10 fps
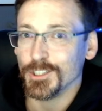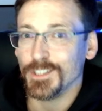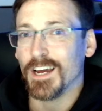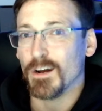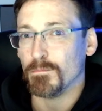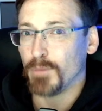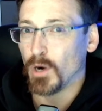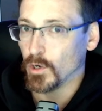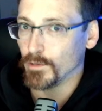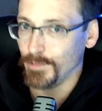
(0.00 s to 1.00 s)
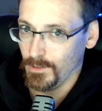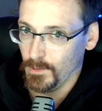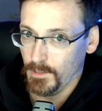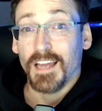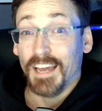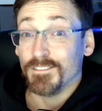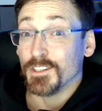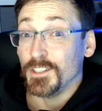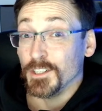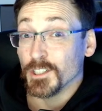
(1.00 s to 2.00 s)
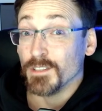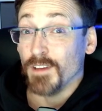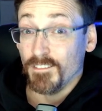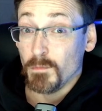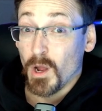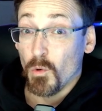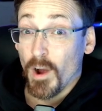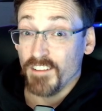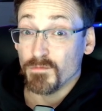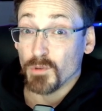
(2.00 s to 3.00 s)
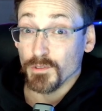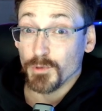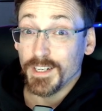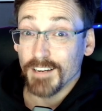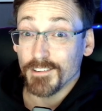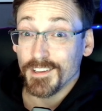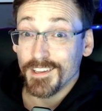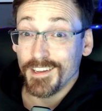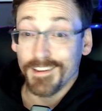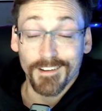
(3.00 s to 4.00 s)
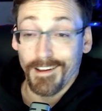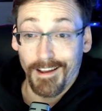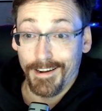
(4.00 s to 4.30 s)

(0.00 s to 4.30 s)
down perfectly. After years of having my wife proofread everything,